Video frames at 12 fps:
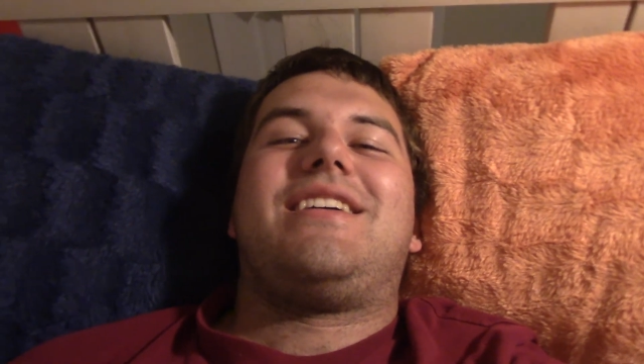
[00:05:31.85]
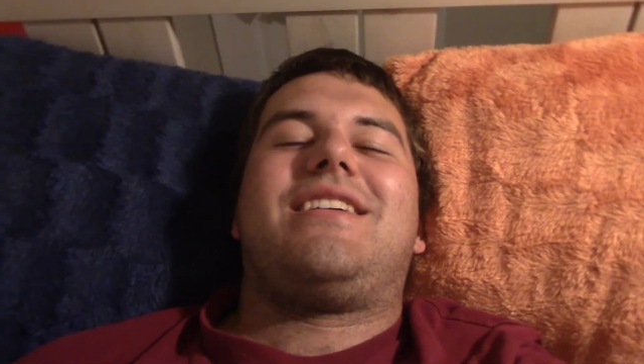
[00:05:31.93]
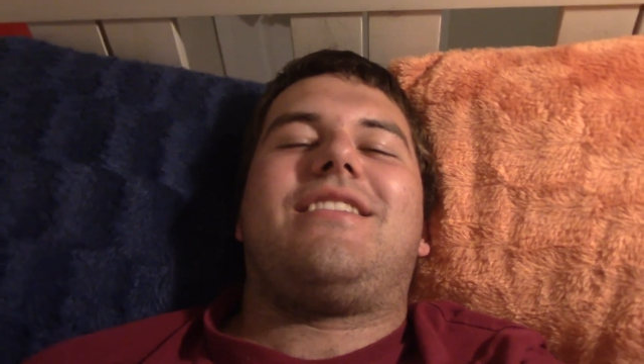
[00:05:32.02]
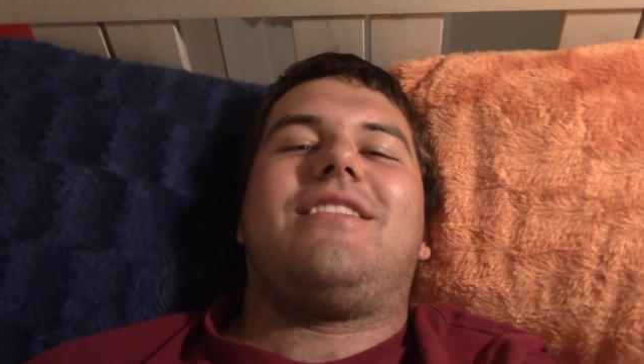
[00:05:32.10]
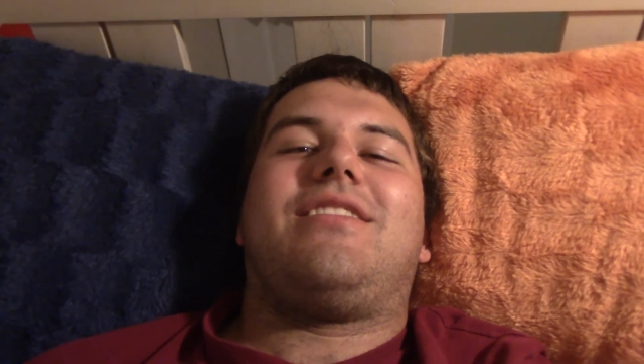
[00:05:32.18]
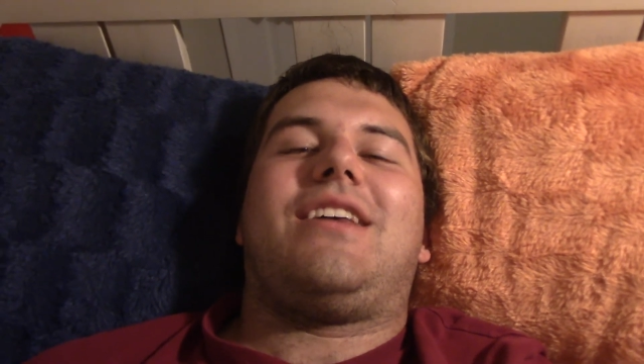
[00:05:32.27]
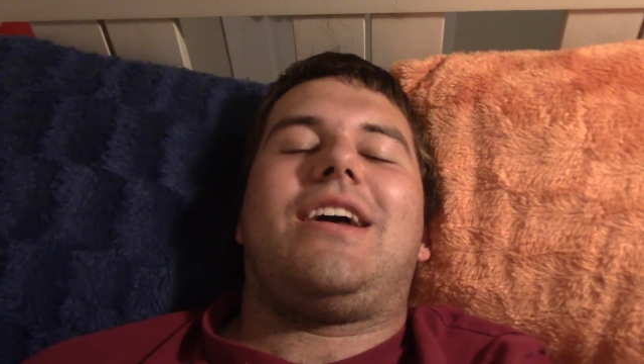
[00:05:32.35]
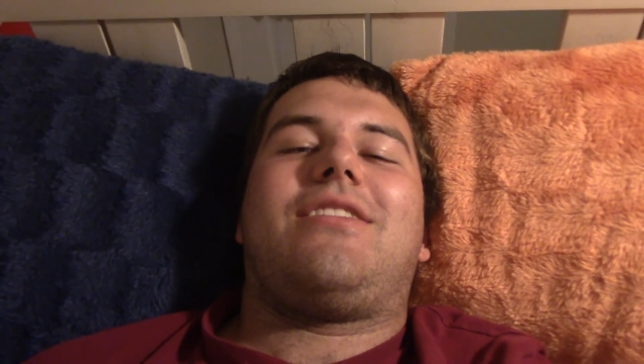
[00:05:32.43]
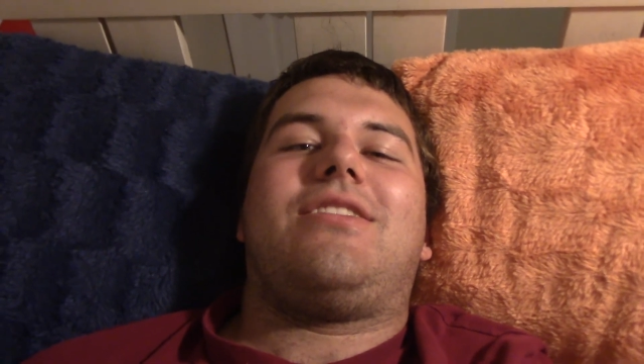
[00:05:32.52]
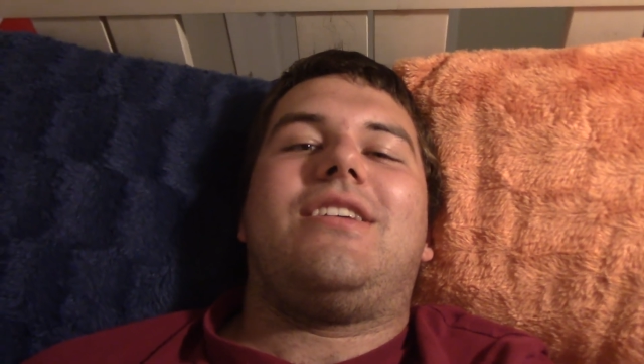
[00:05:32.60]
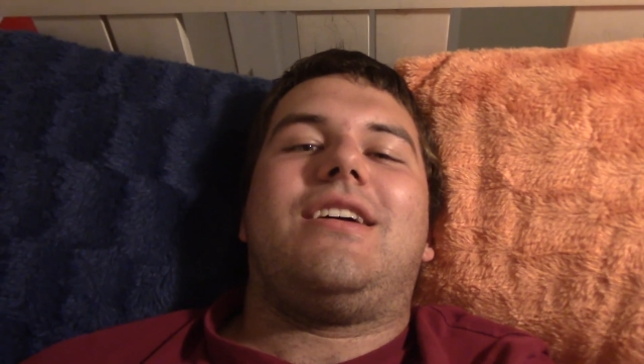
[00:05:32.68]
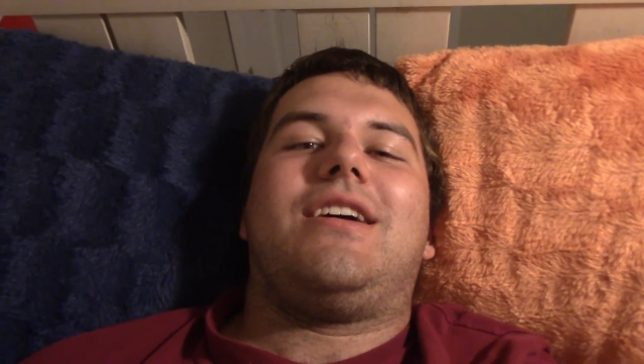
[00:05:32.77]
Because
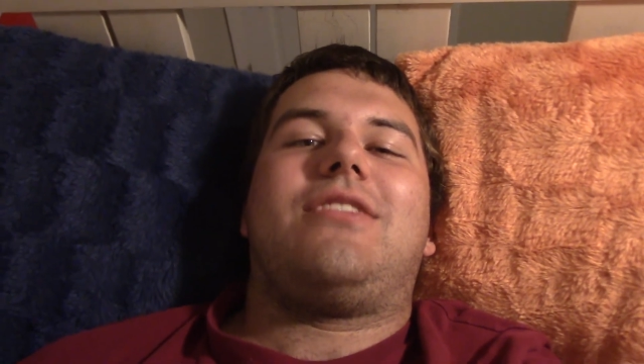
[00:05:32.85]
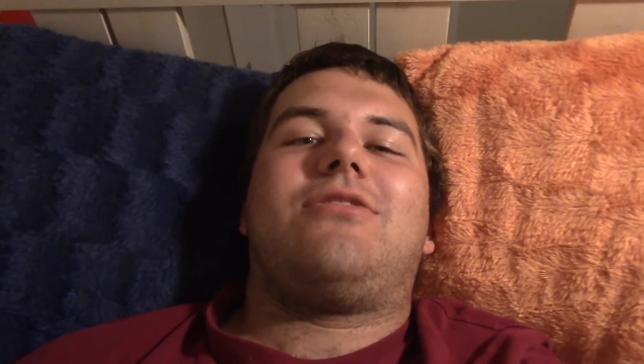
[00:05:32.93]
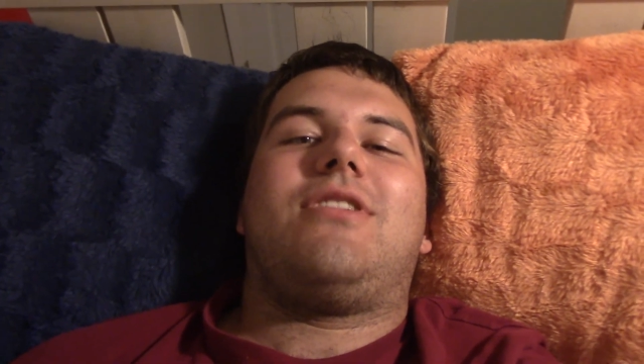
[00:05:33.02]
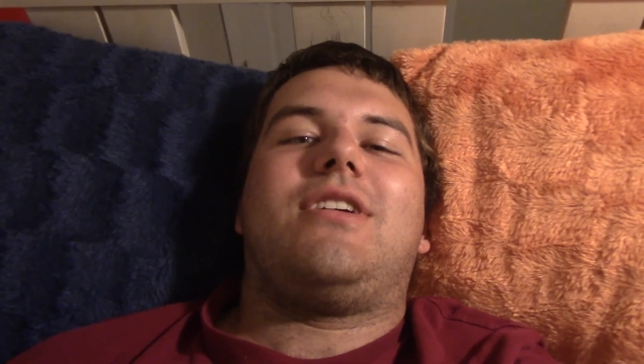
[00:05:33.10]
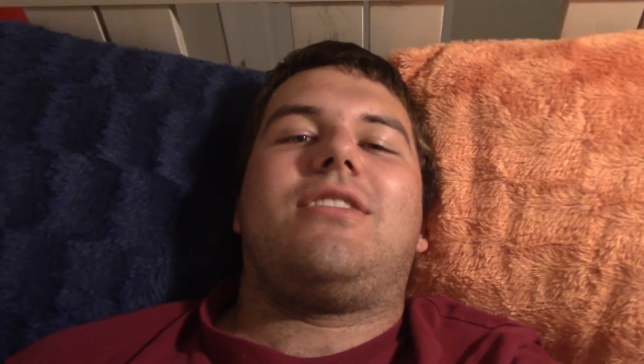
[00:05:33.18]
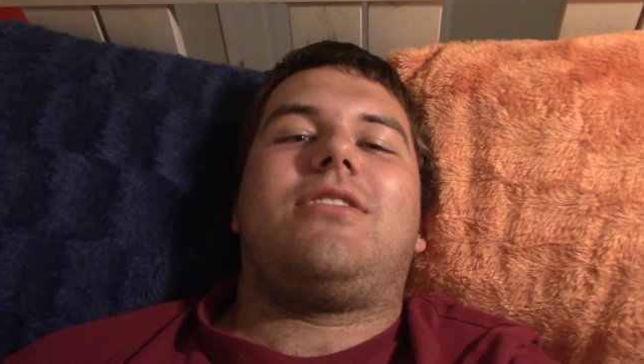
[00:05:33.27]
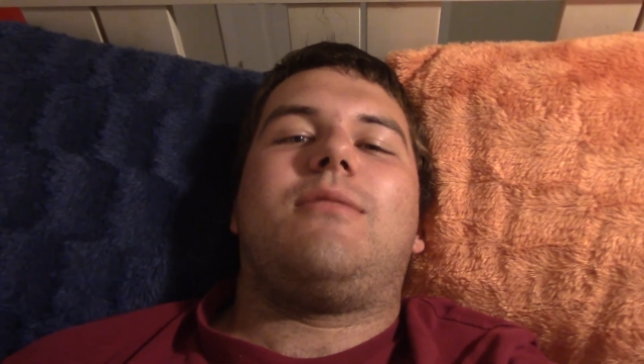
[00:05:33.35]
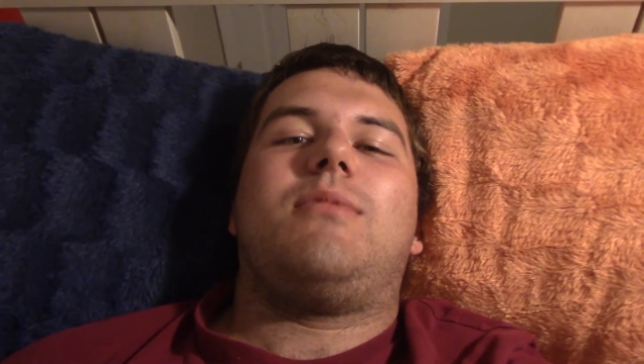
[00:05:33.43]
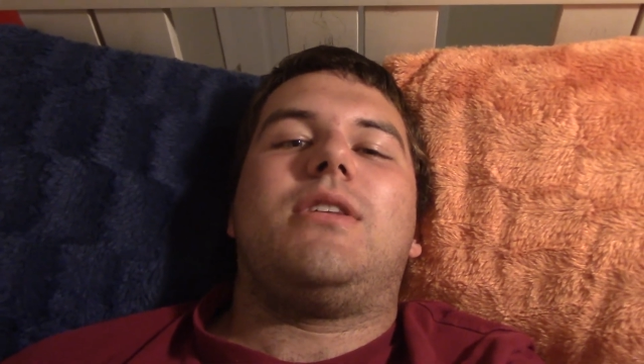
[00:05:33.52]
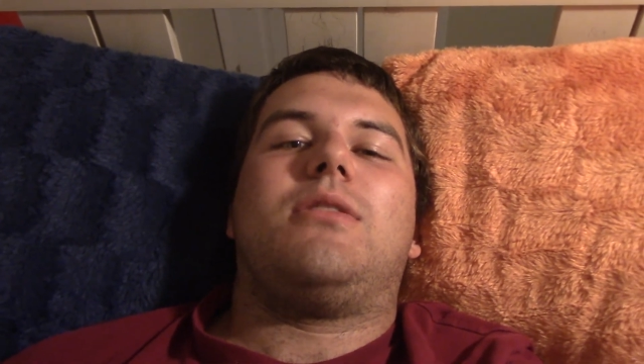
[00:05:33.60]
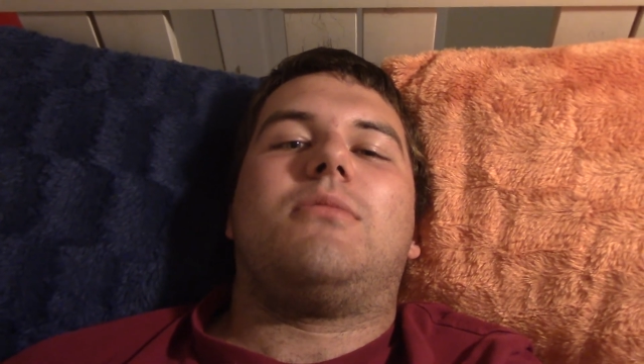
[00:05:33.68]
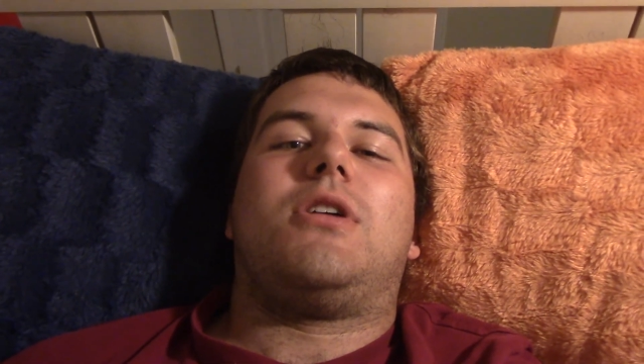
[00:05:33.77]
last night I tried sleeping
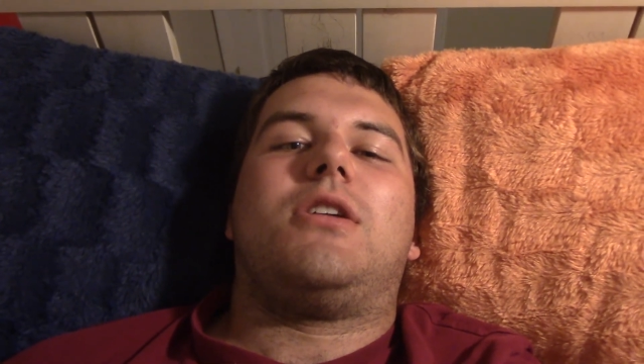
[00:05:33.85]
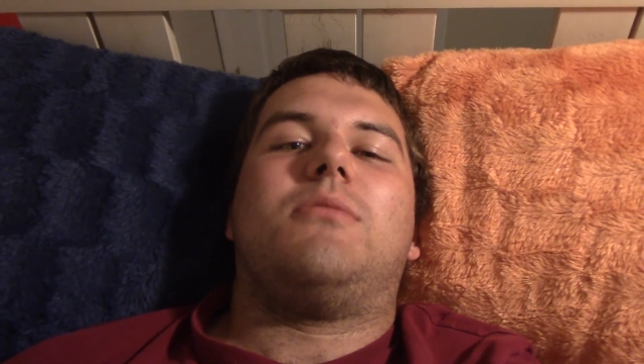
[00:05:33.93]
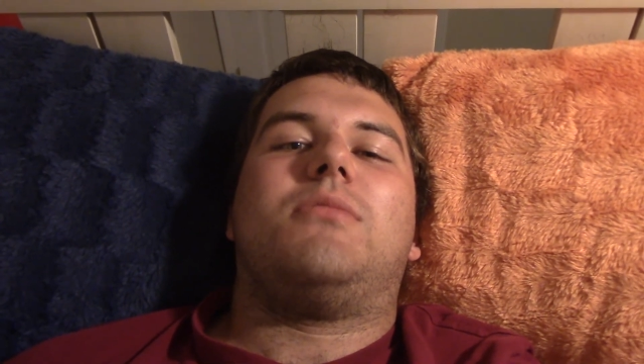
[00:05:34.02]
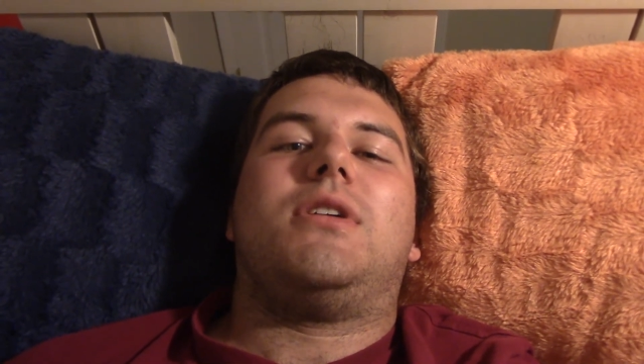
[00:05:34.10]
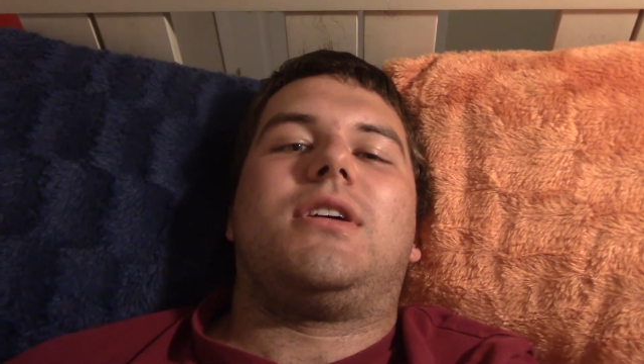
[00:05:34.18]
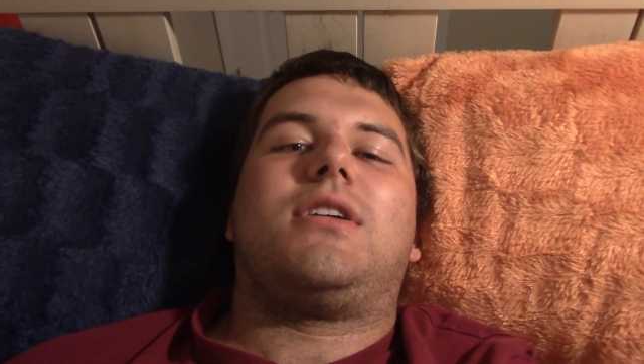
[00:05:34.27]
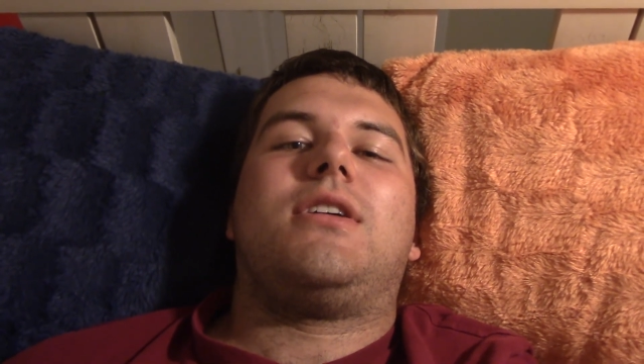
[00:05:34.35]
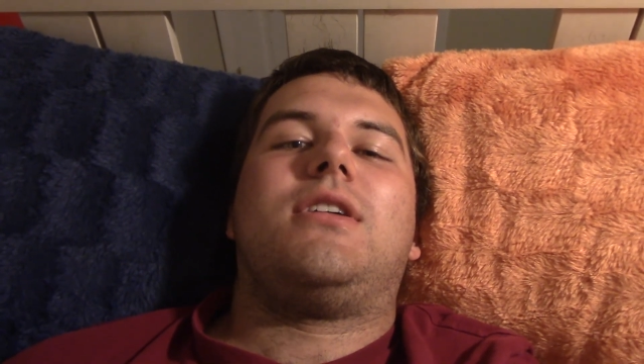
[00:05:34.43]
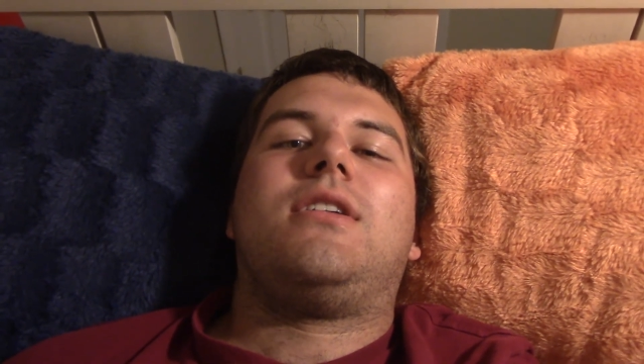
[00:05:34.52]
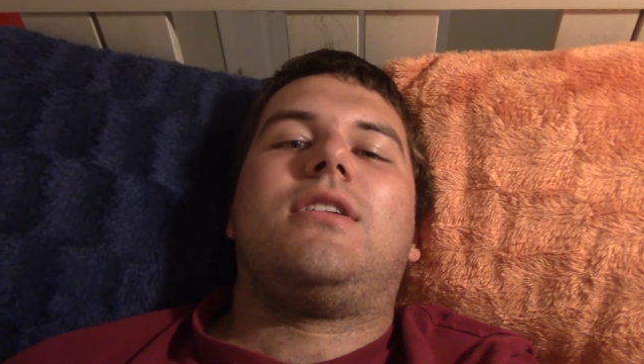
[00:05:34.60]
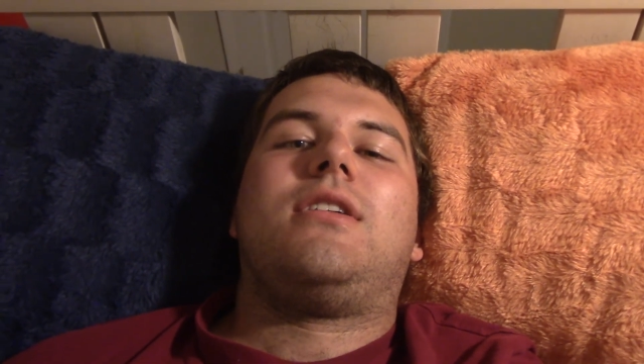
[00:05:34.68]
at the bottom bunk.